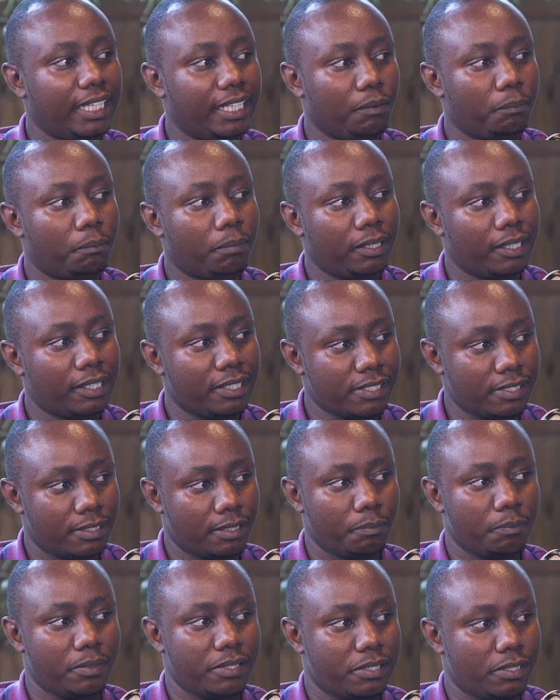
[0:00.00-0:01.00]
in place
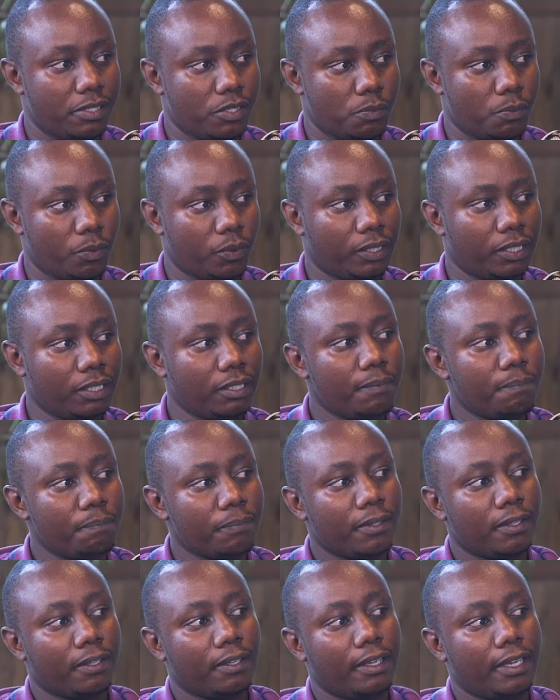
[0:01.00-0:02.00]
the business model,
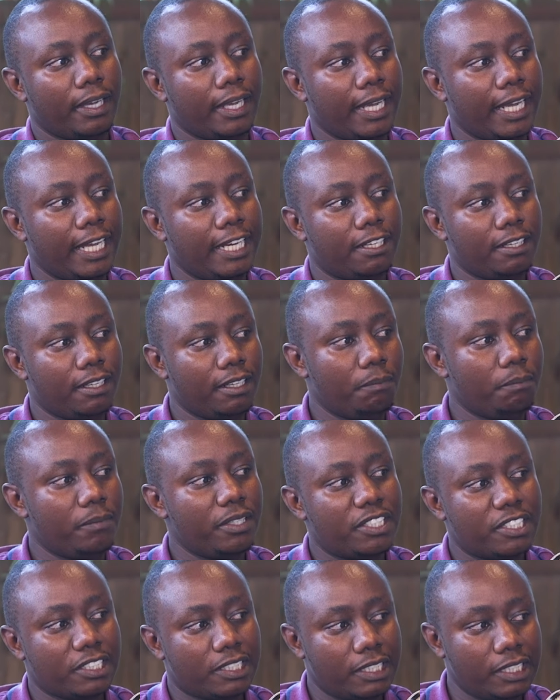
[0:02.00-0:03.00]
and
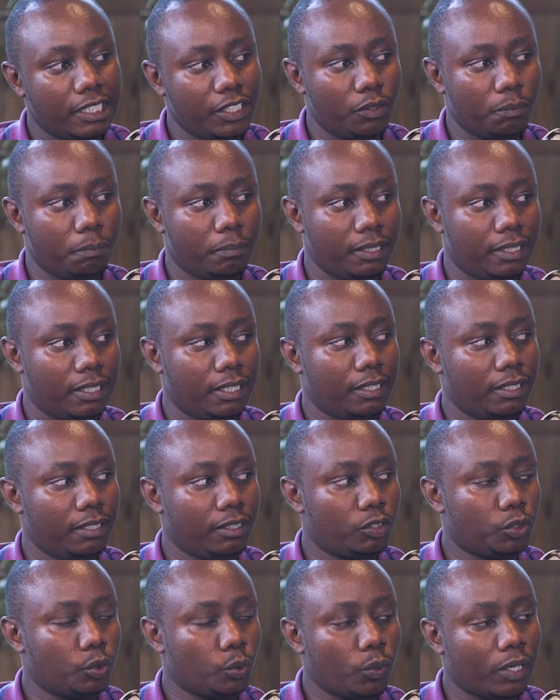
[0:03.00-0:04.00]
immediately you're
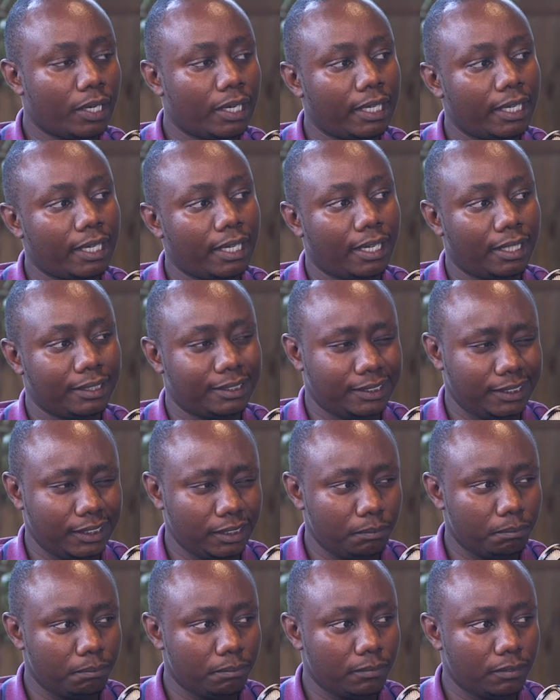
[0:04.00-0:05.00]
beginning to hire a
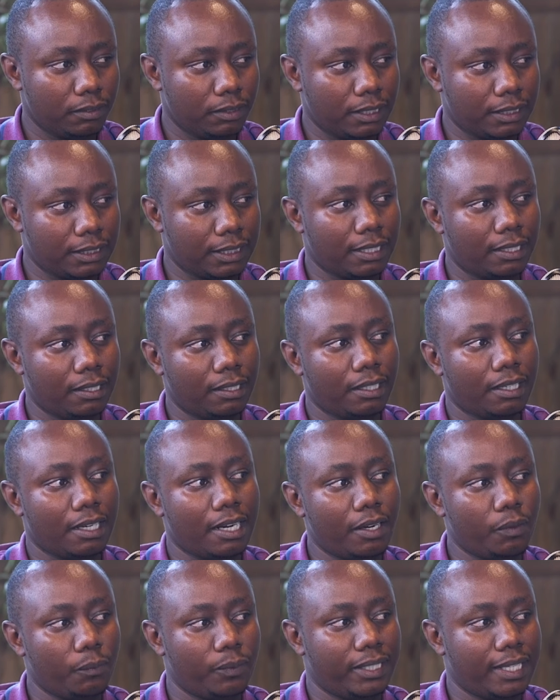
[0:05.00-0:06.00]
team that can
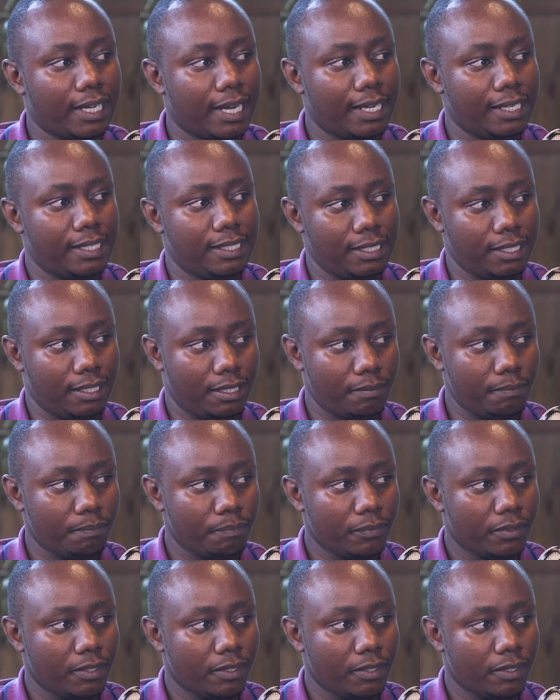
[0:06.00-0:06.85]
run with the idea.